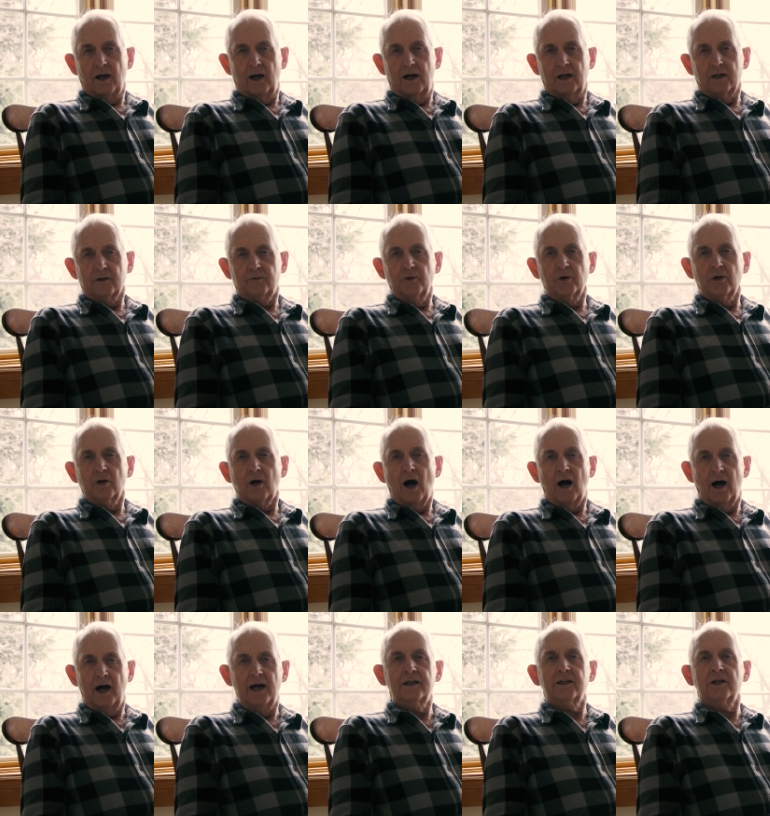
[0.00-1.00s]
And we
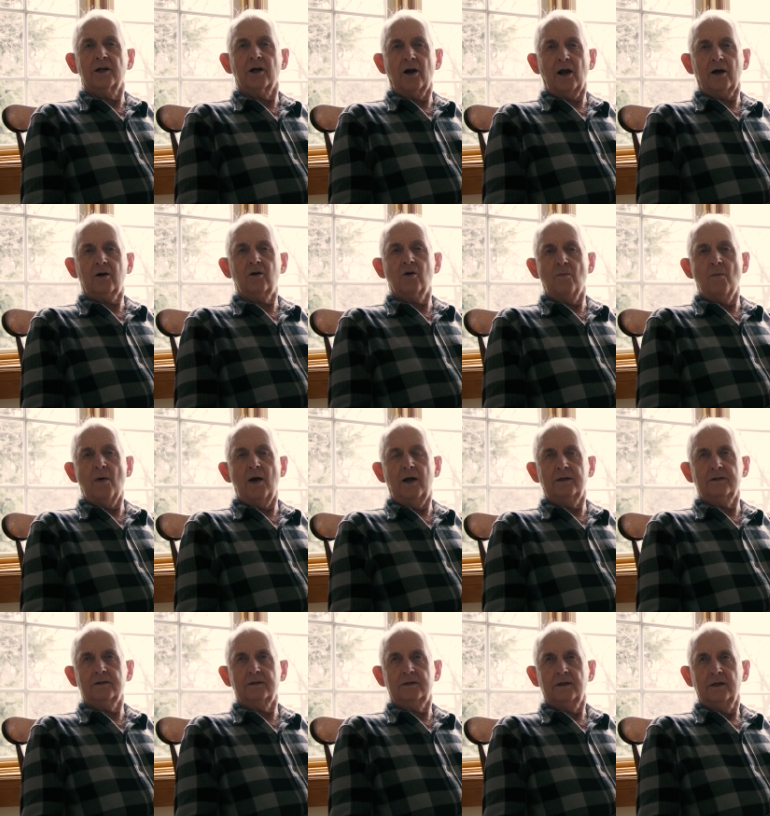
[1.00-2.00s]
highly
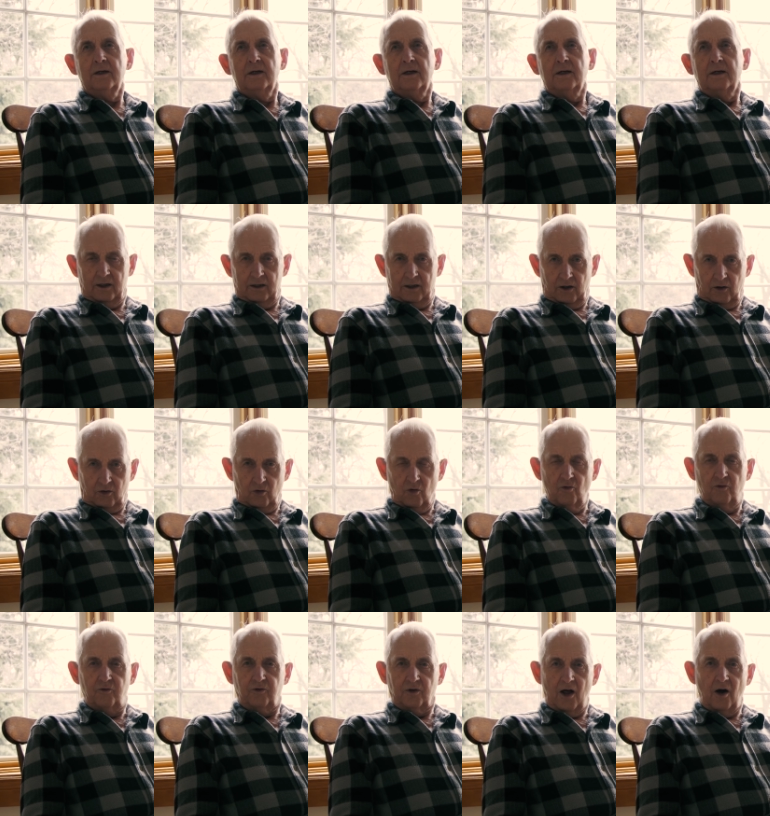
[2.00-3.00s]
recommend a
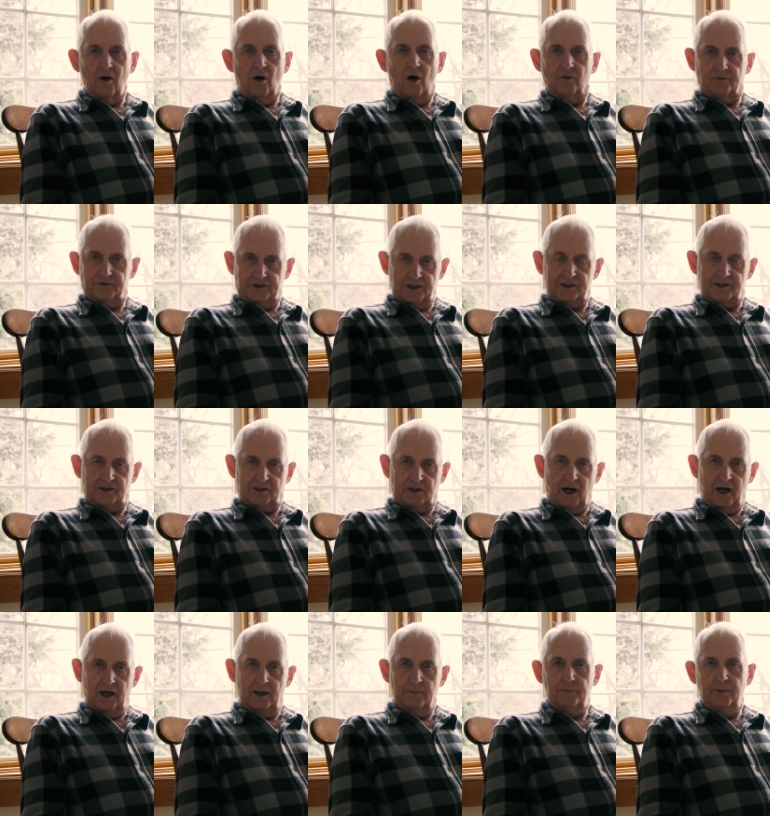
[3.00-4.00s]
roof of this
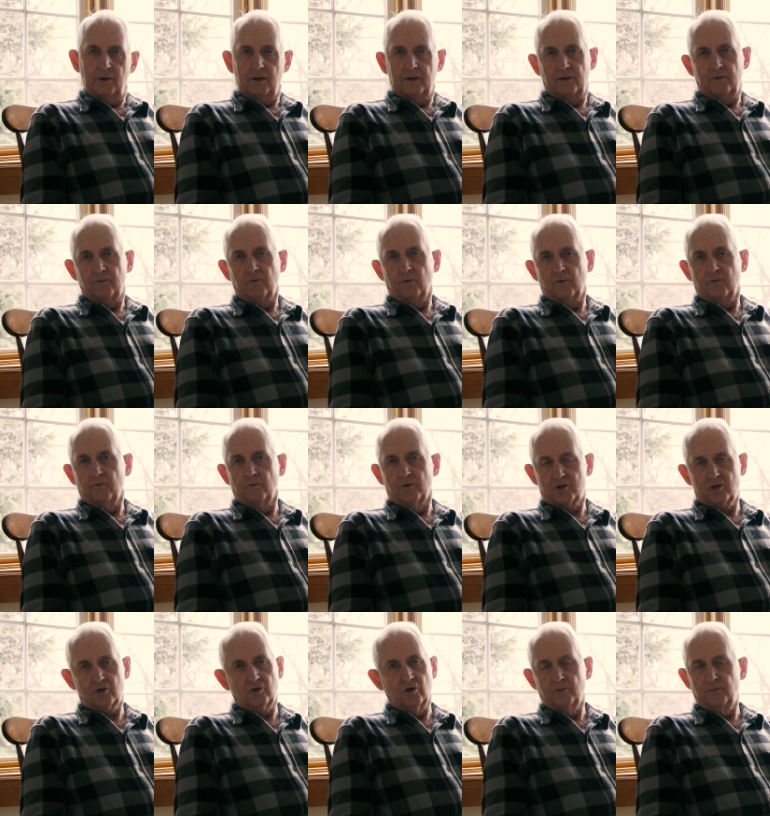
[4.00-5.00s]
type,
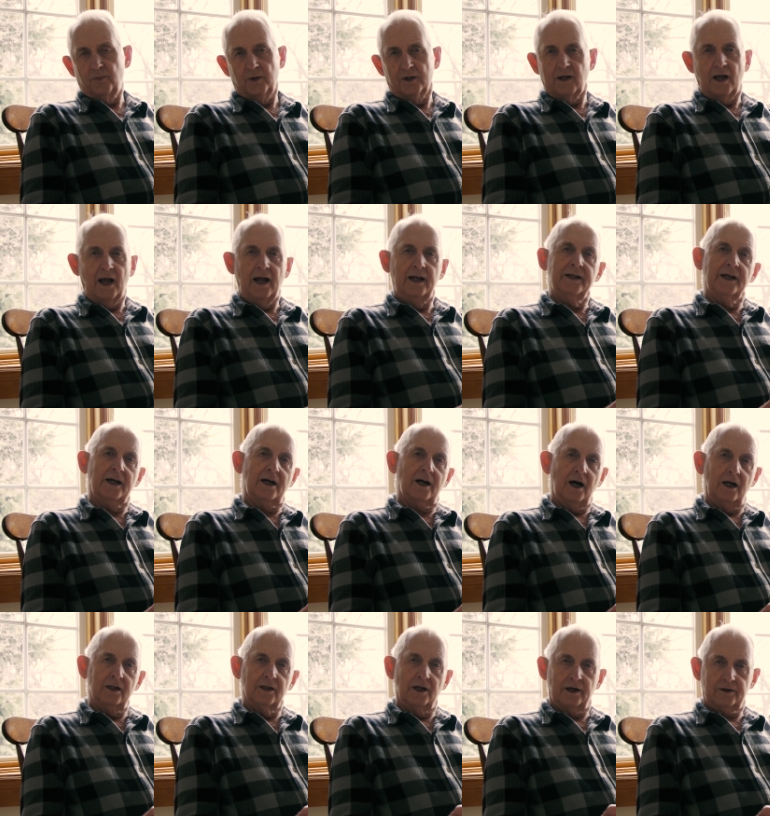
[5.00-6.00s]
which could be any
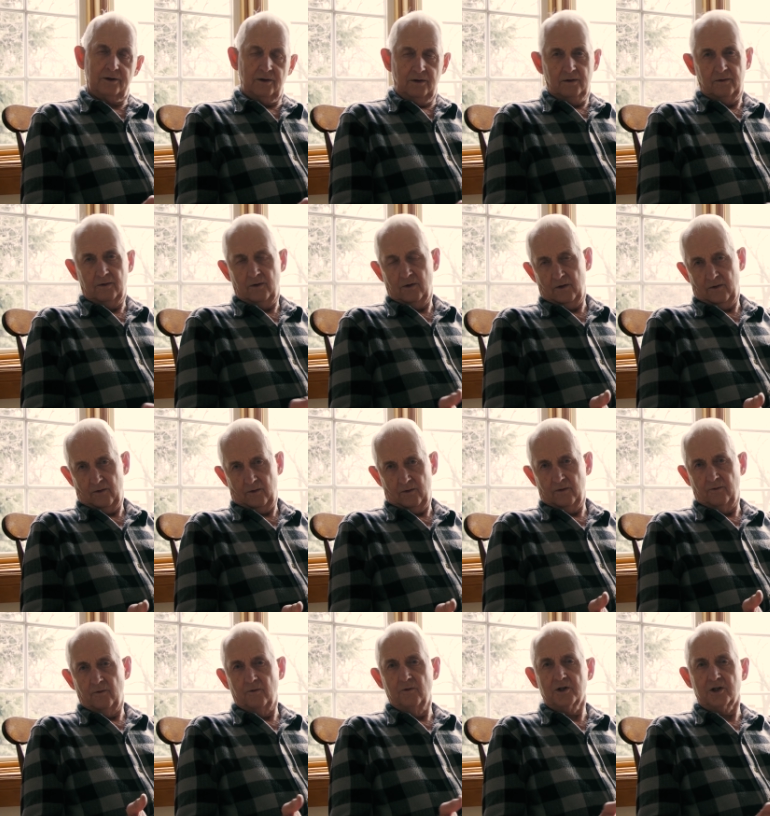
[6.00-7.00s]
color
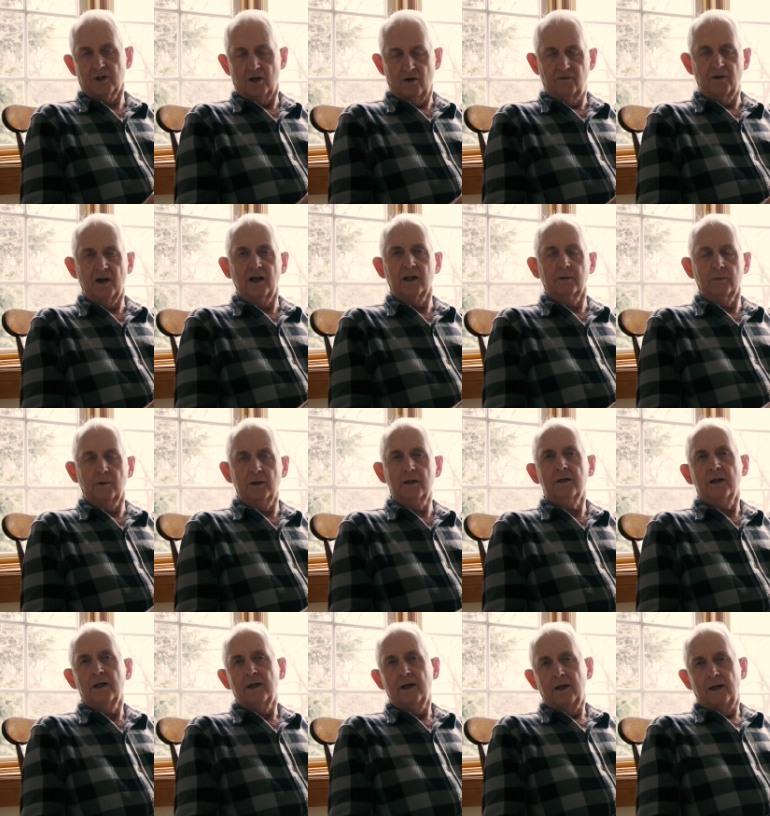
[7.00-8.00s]

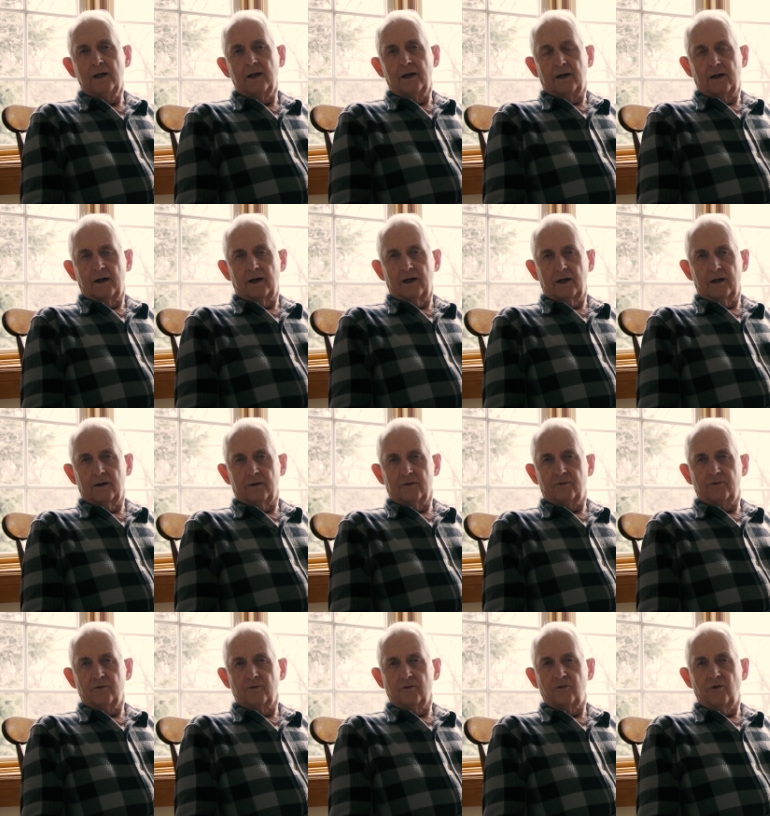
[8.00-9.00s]
available,
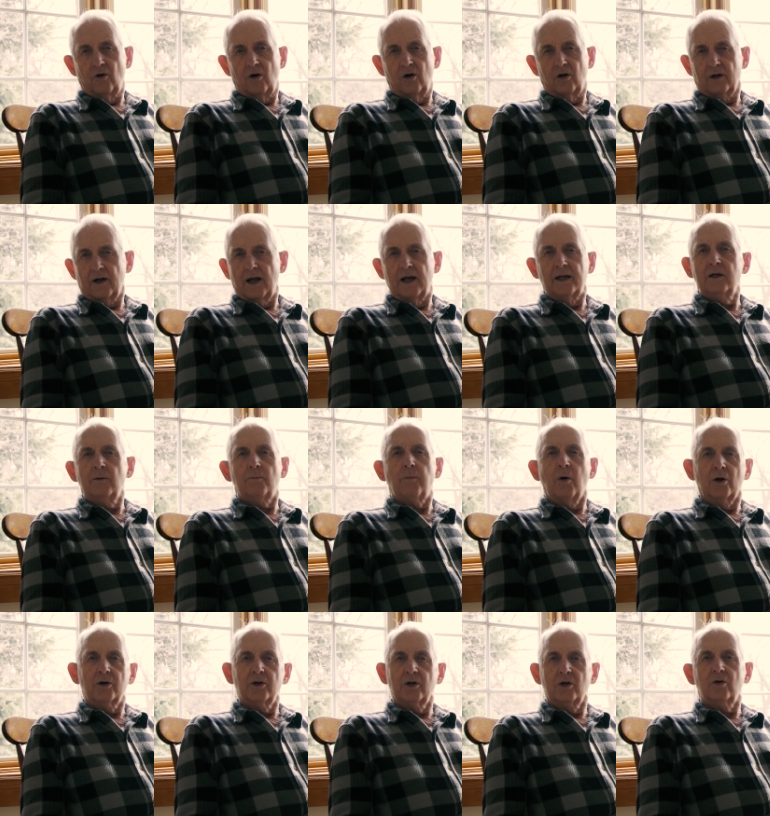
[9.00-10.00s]
uh, for
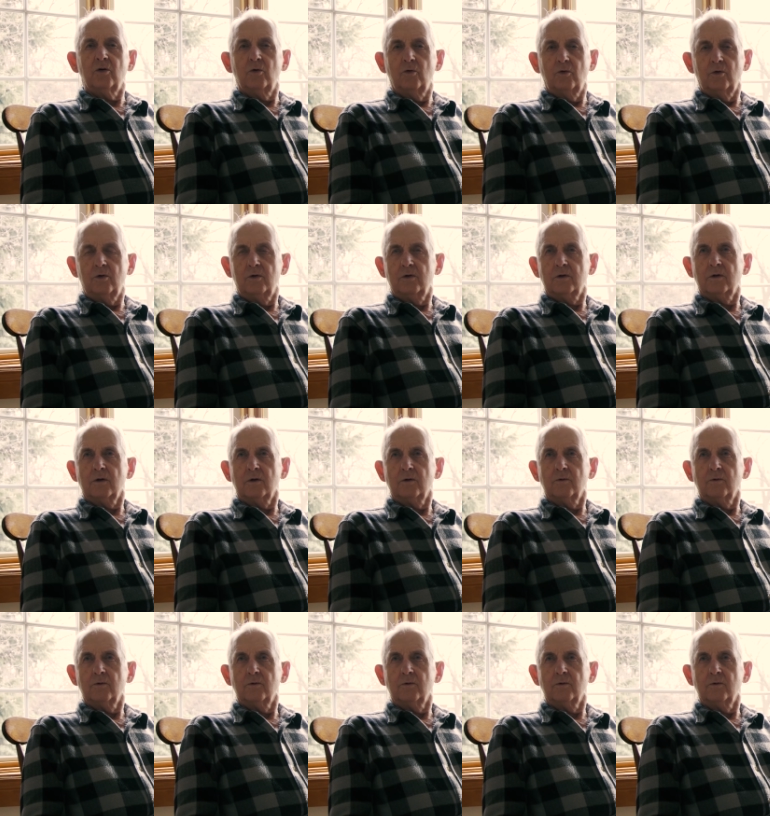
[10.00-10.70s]
anybody who